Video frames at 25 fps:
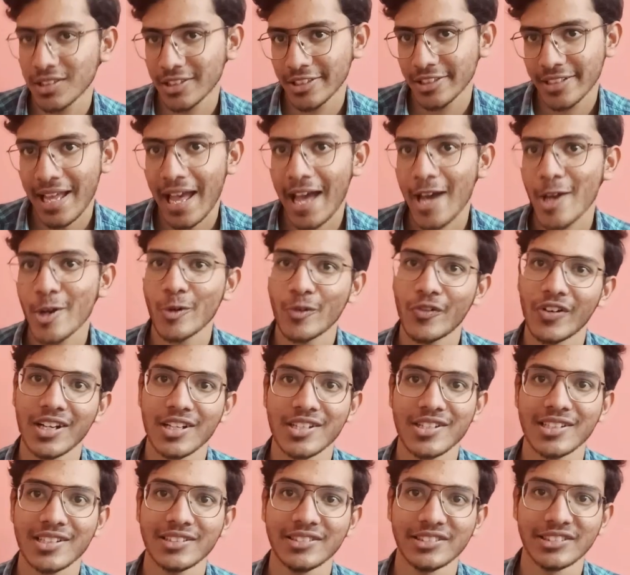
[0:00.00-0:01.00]
arrow
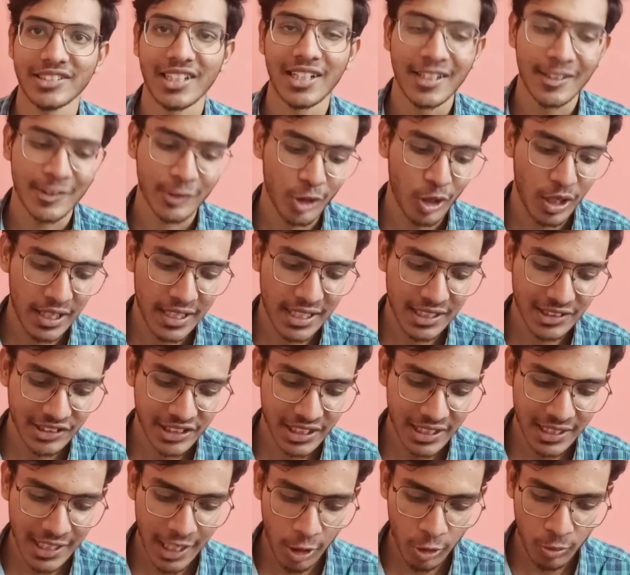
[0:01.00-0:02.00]
functions. So let us see
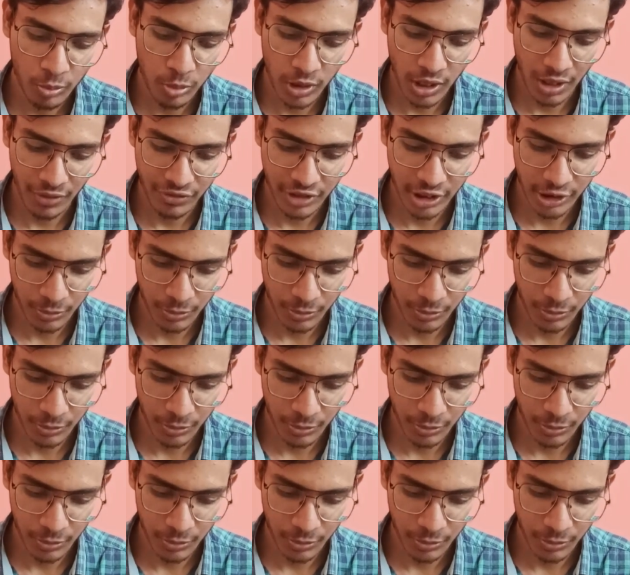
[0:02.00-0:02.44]
the output of this